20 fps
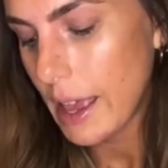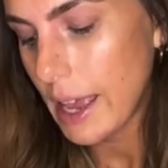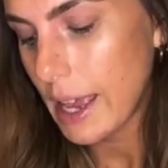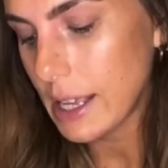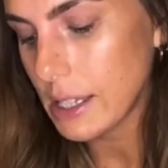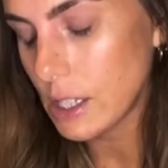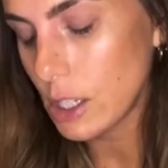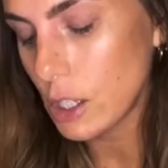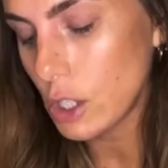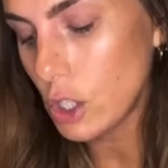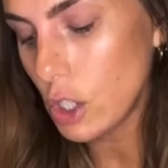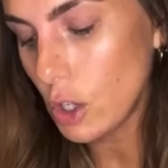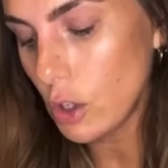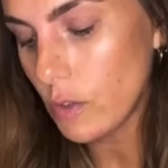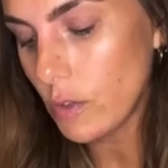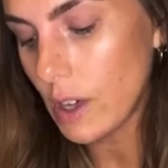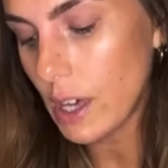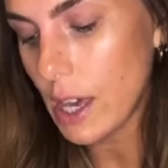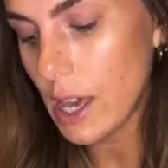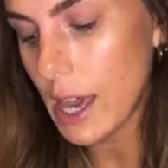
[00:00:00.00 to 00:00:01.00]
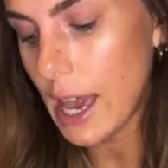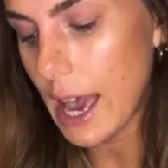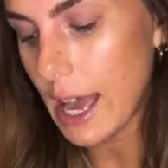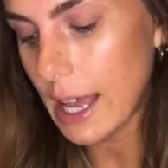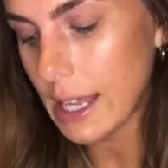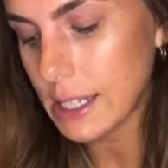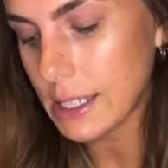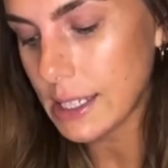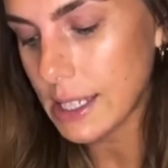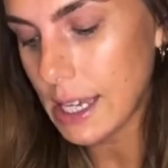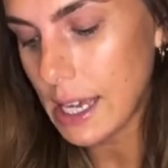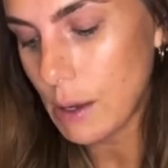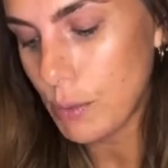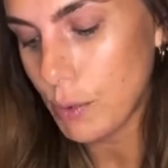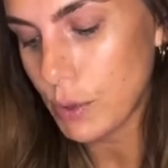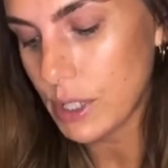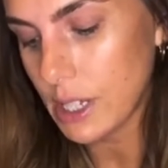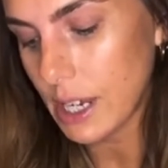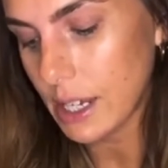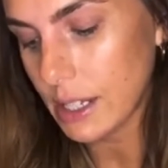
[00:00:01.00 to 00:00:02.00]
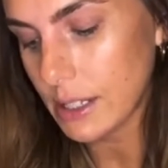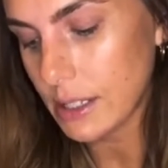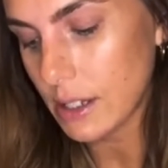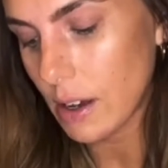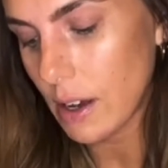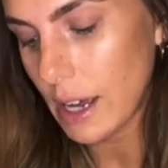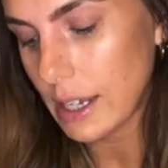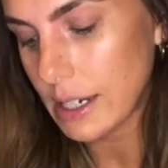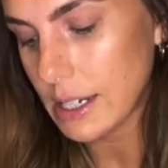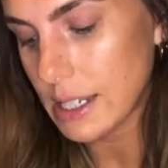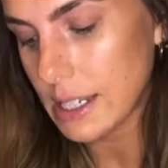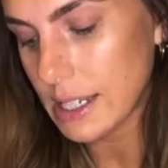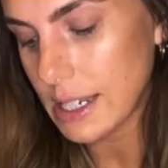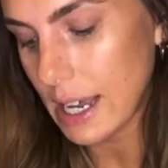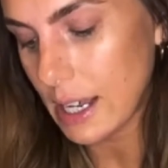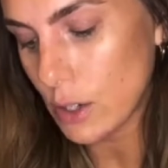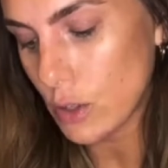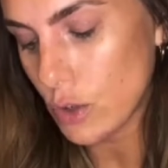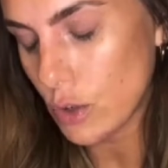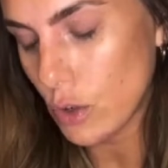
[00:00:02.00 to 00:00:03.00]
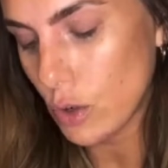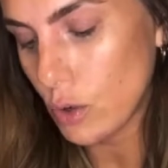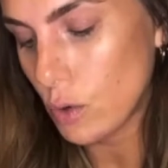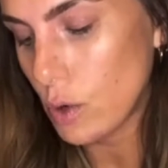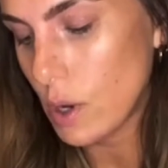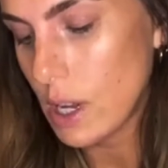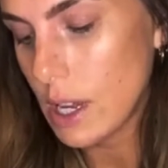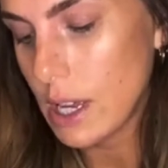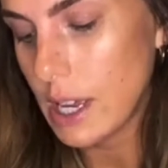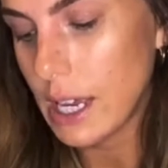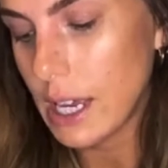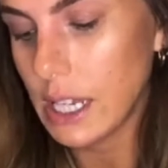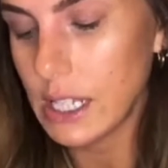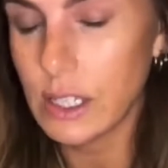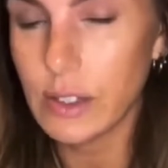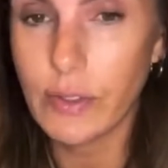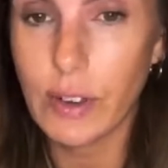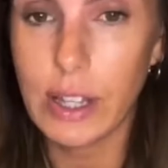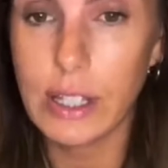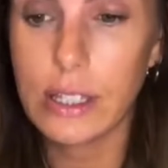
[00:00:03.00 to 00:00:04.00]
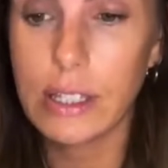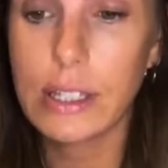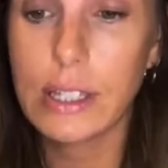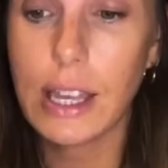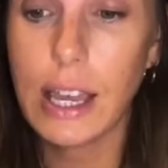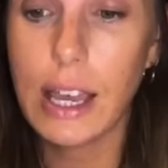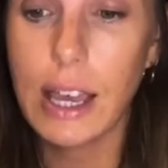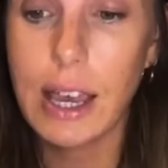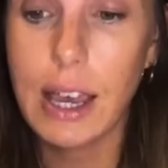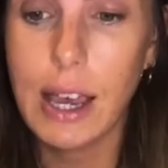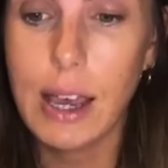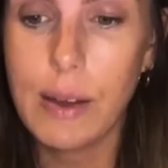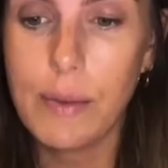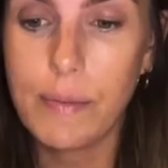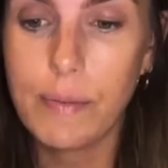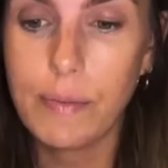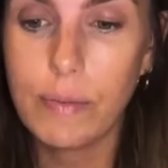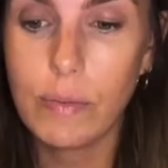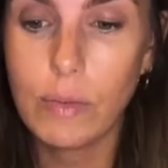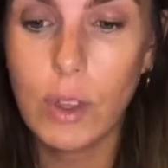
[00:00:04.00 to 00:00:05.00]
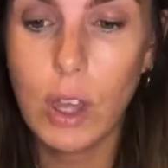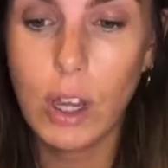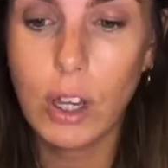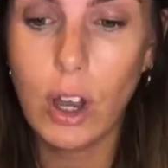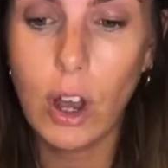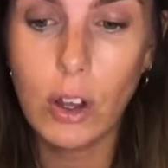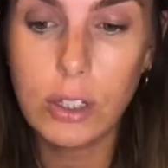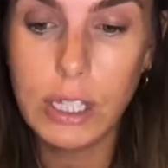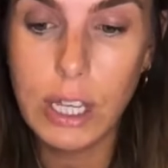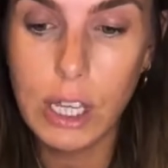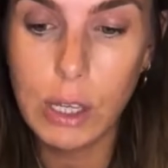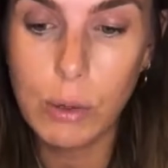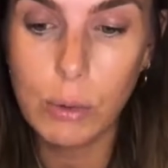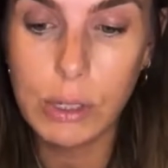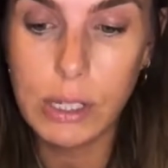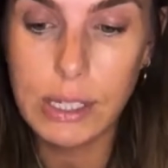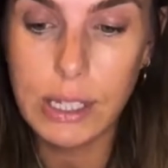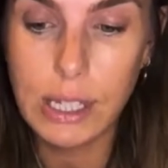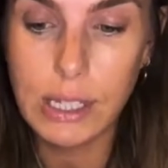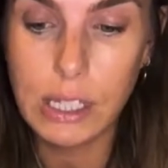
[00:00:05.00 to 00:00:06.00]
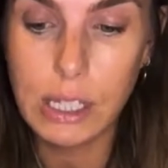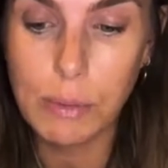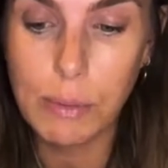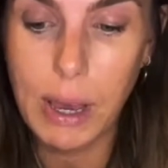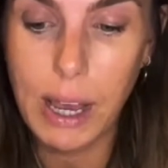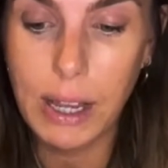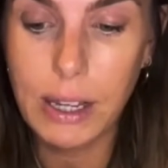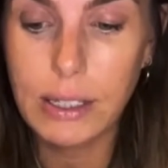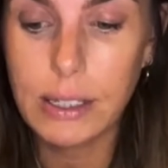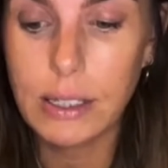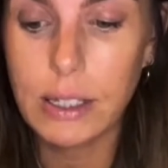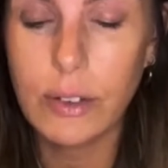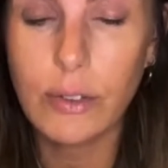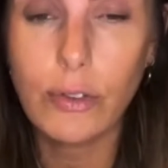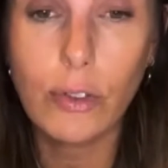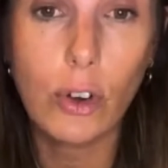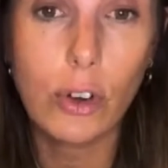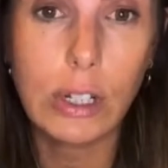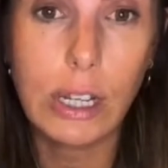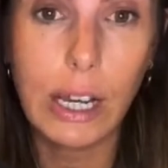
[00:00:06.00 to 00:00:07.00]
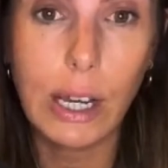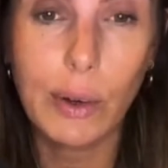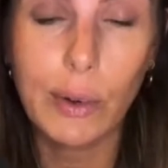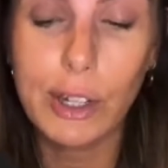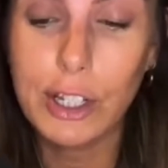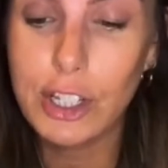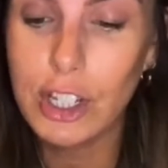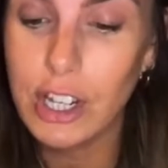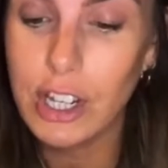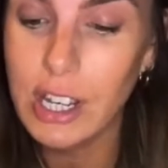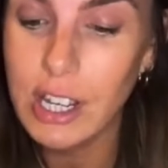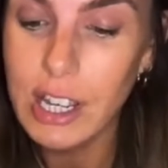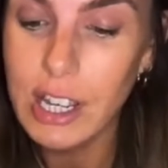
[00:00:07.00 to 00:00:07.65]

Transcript: It's a UV and a heat protector and it's natural heat defense. Um, I can't tell you what it says in the back because it's in a foreign language